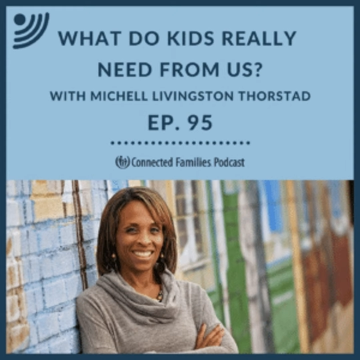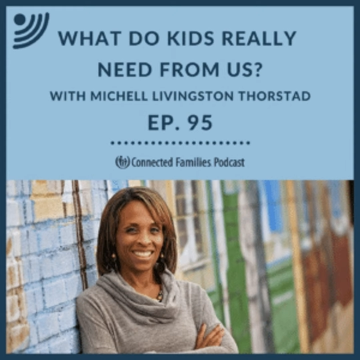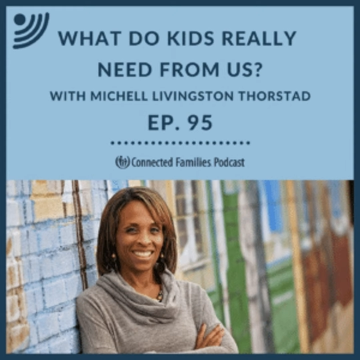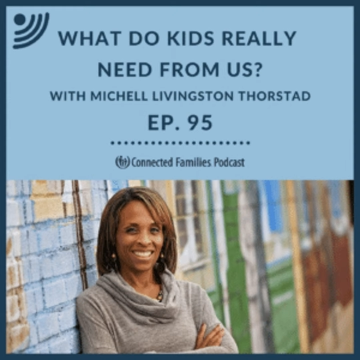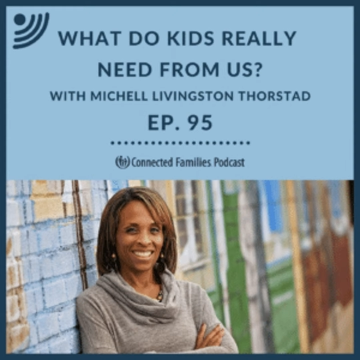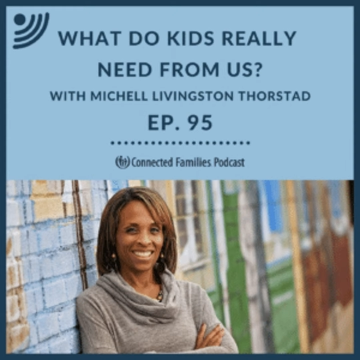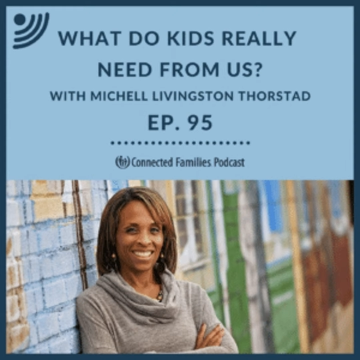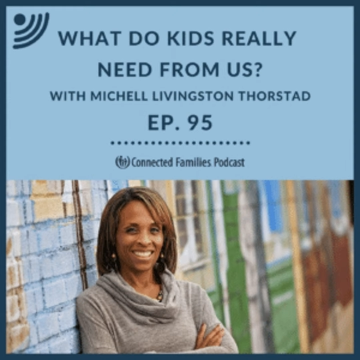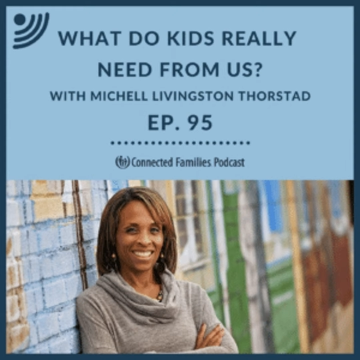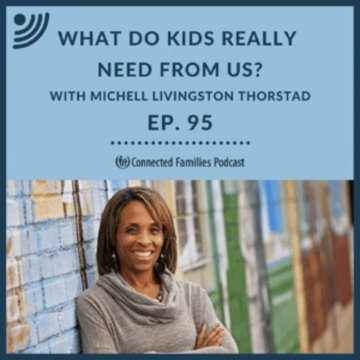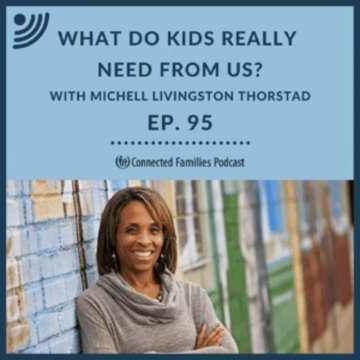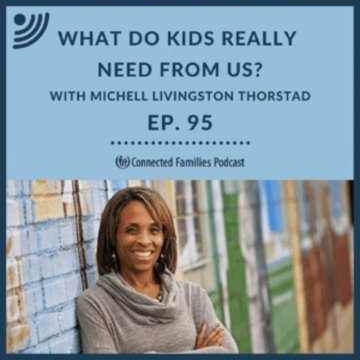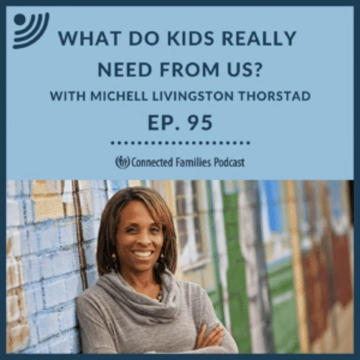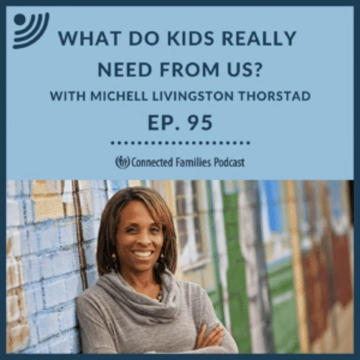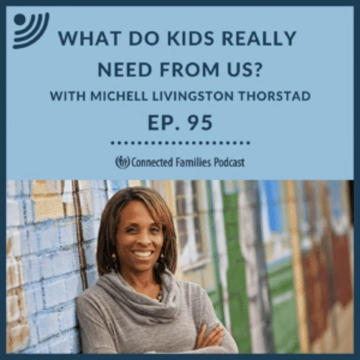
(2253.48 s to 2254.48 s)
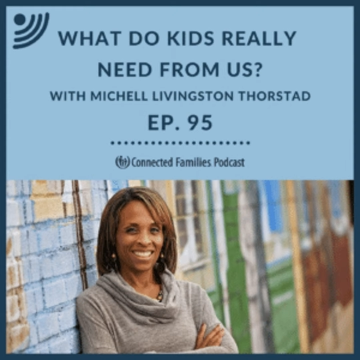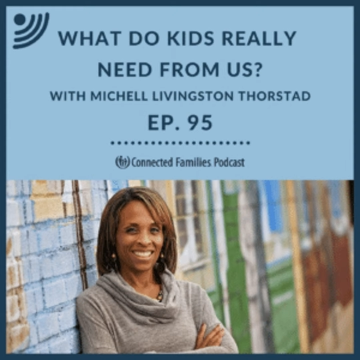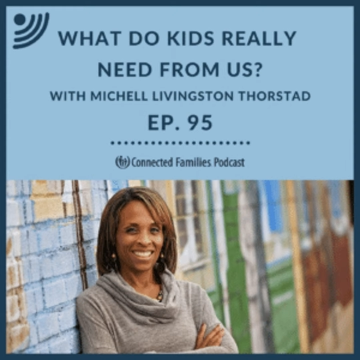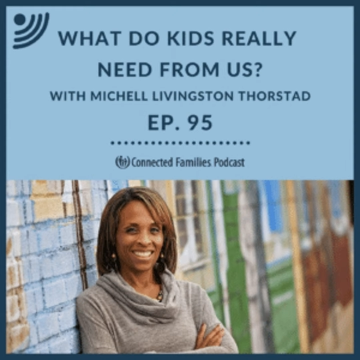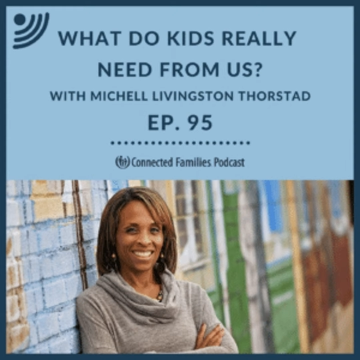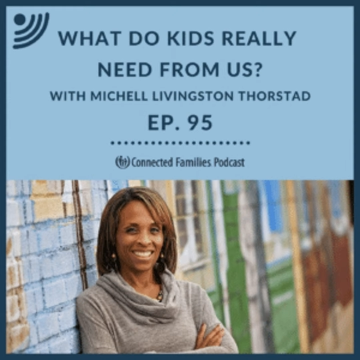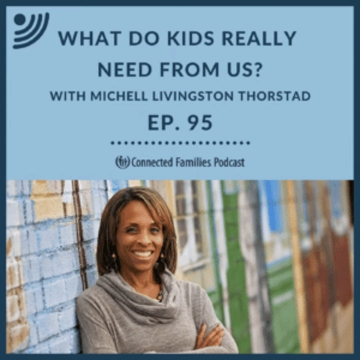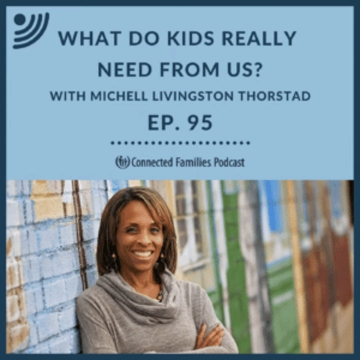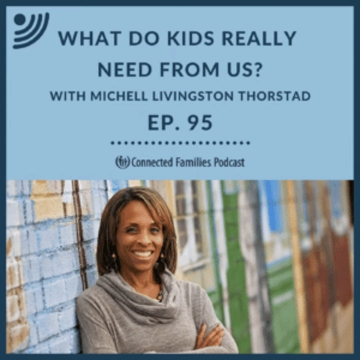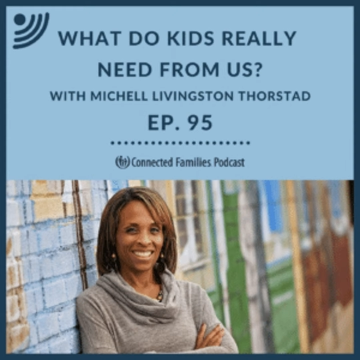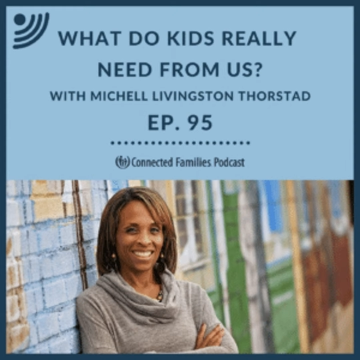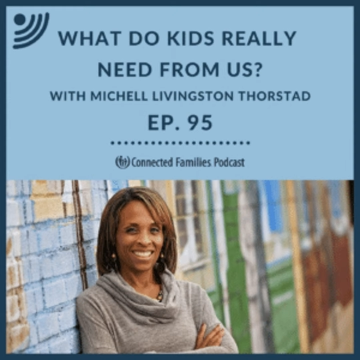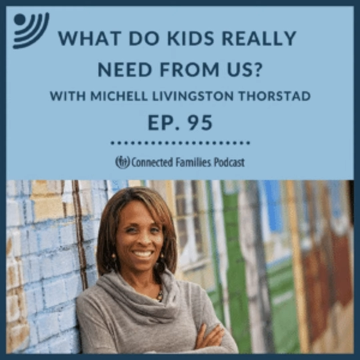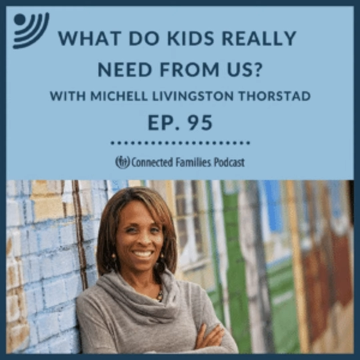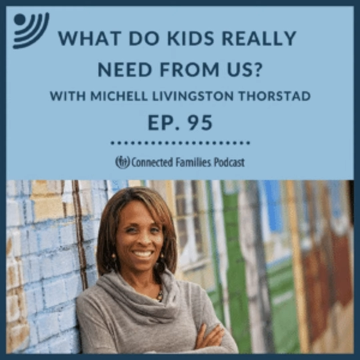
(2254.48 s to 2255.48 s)

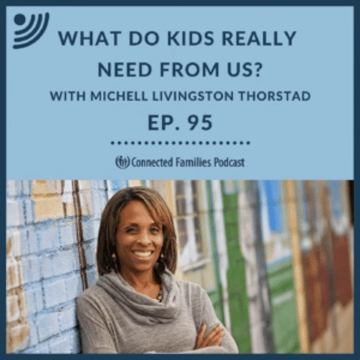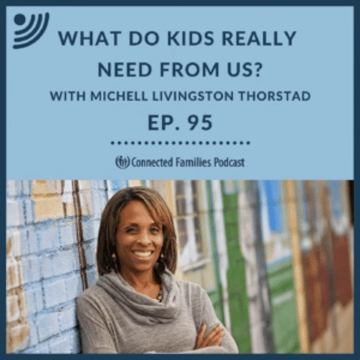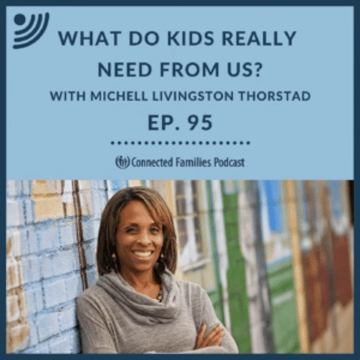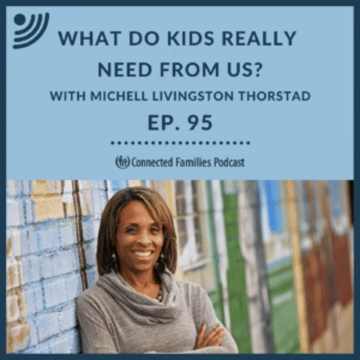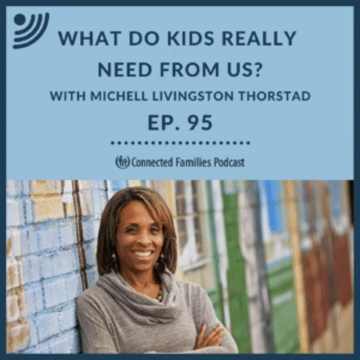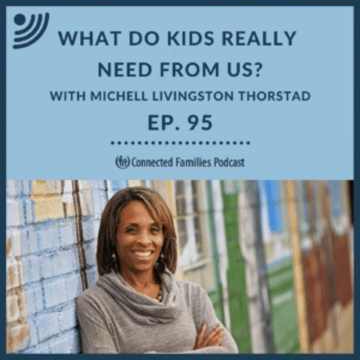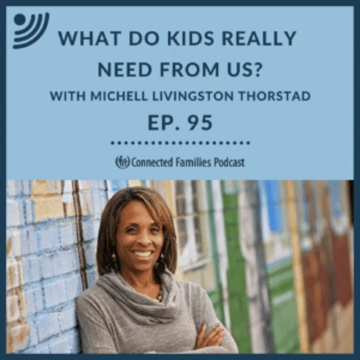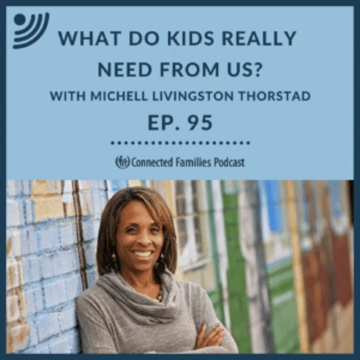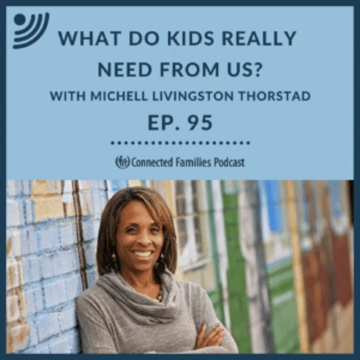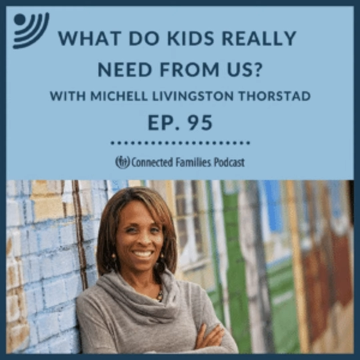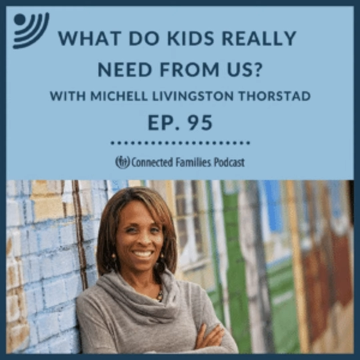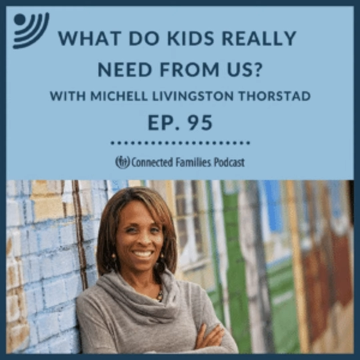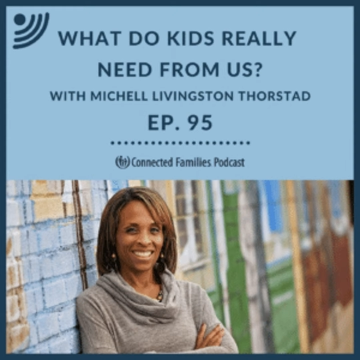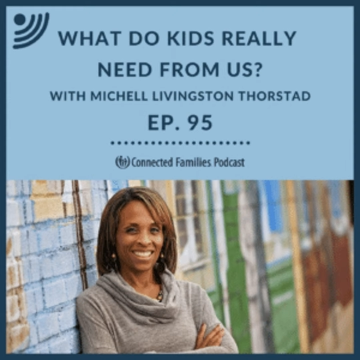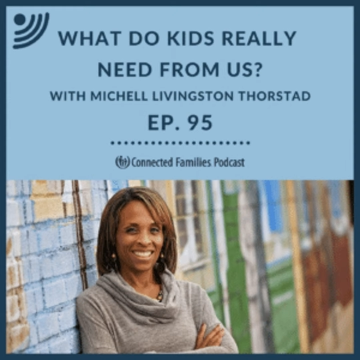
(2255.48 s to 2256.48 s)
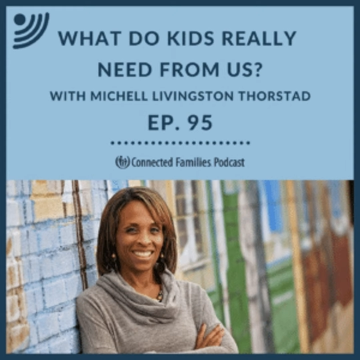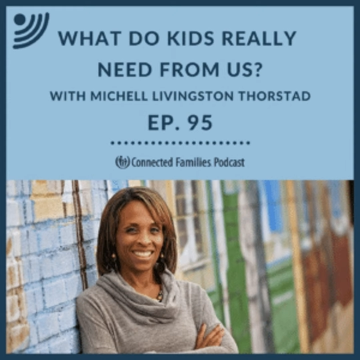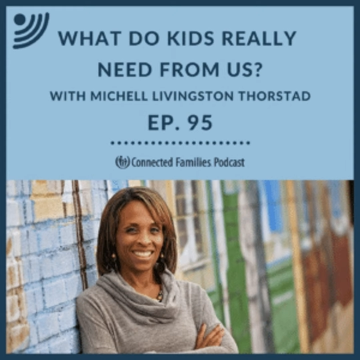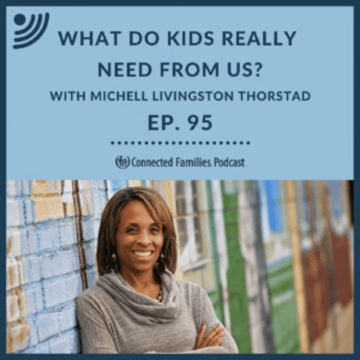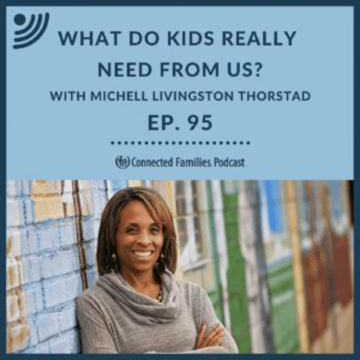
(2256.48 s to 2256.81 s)
(no lip movement)